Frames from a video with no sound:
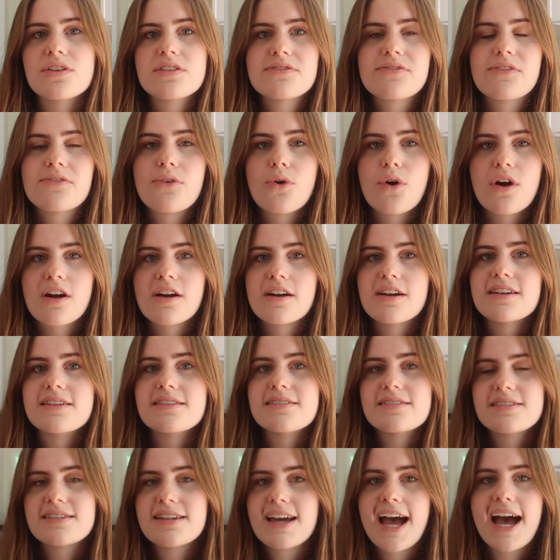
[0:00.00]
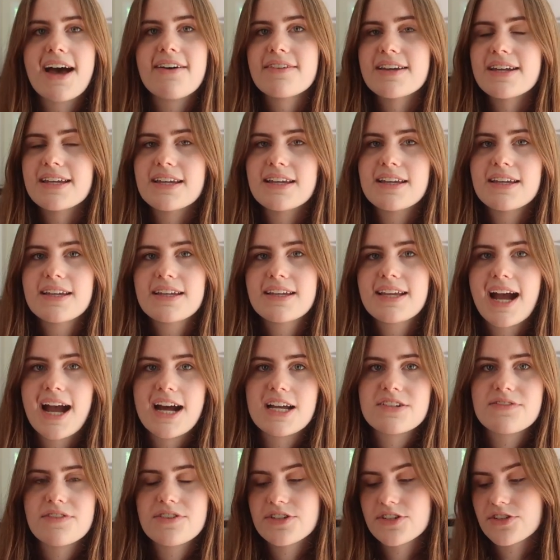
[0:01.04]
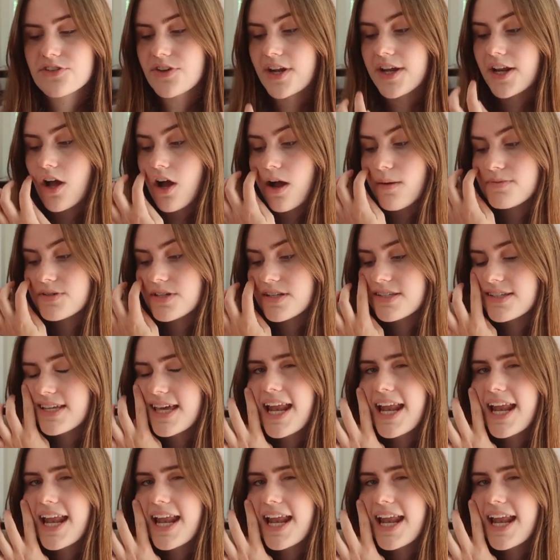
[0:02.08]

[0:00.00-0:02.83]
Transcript: as far as having cash versus credit options.